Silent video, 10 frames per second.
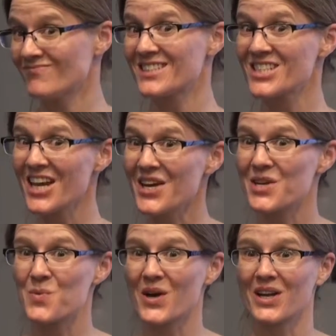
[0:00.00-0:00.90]
scary
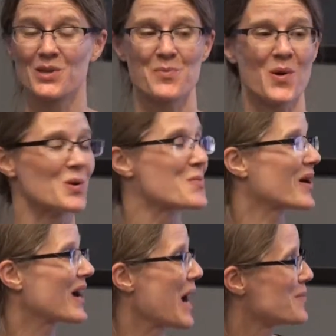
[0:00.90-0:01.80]
to work in the polar
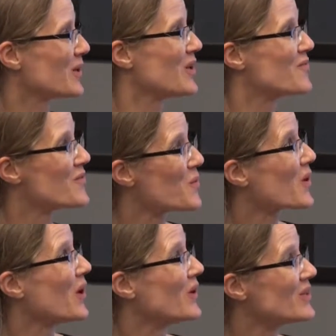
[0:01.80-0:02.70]
bear capital of the
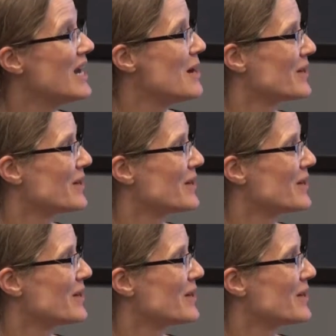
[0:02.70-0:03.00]
world.